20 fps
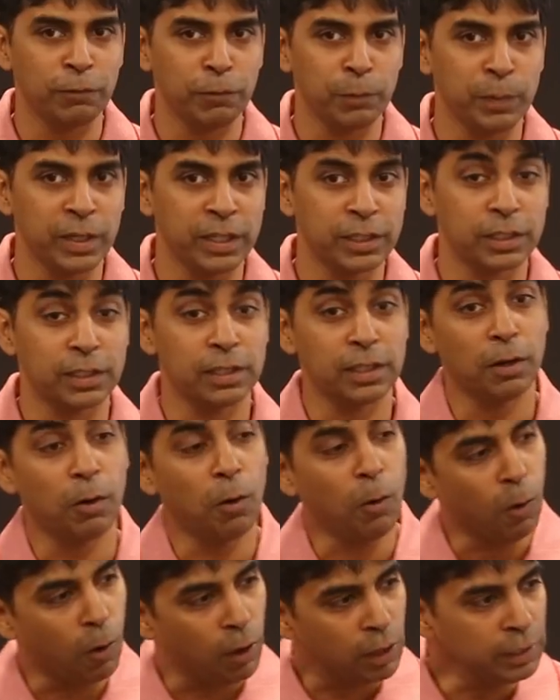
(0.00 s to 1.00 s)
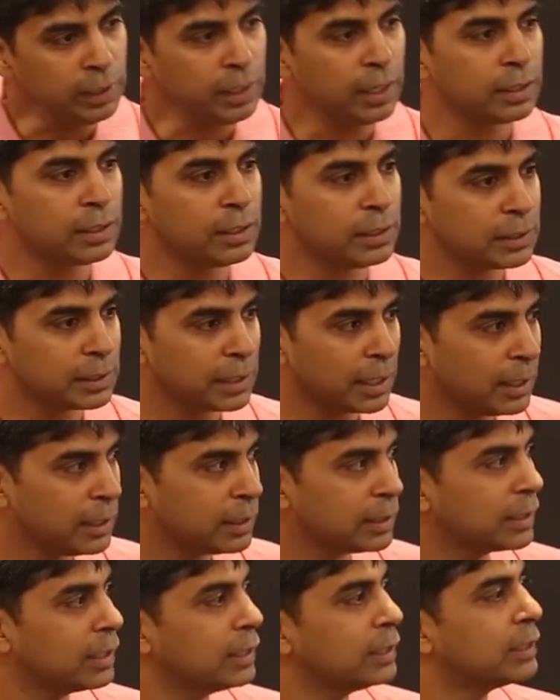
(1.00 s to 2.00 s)
information. All the other
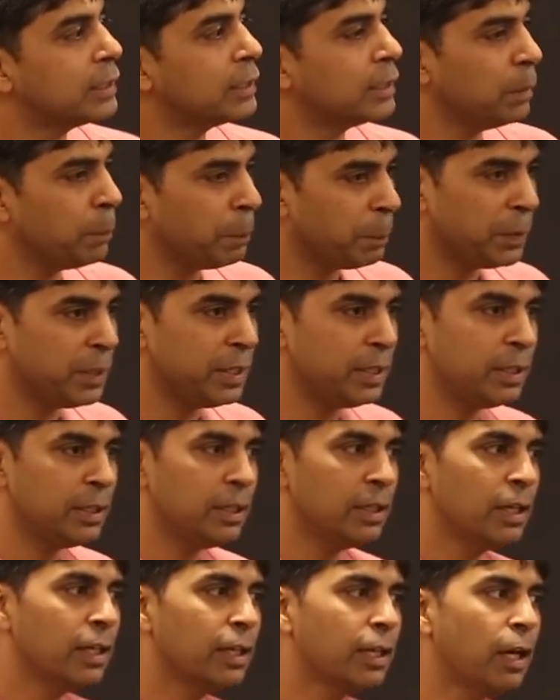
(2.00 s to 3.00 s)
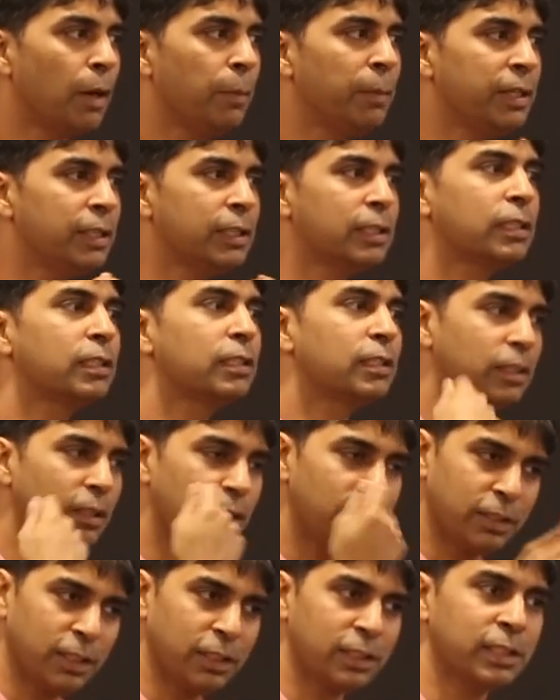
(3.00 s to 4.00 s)
sellers can simply come and
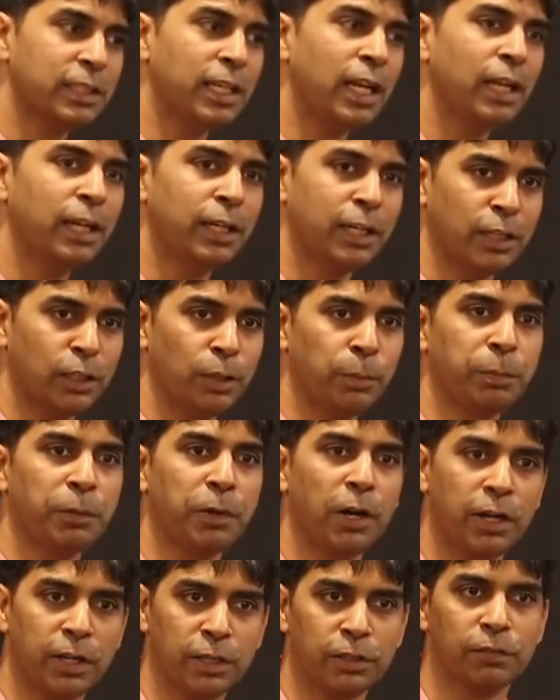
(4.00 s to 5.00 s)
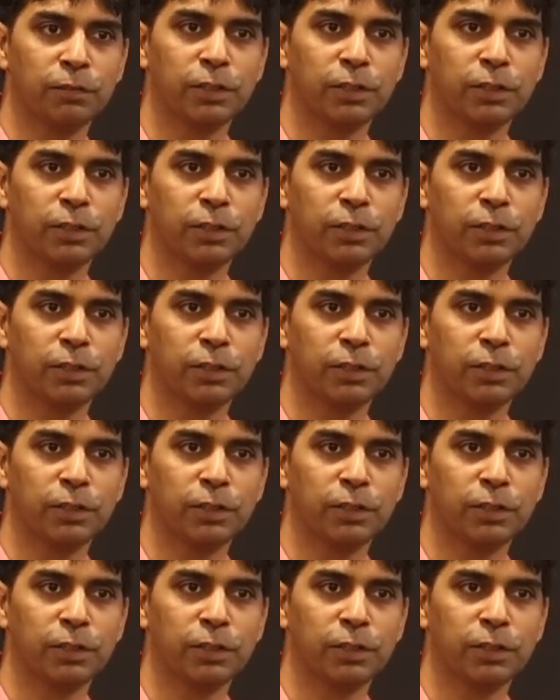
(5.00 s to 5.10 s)
just sell another product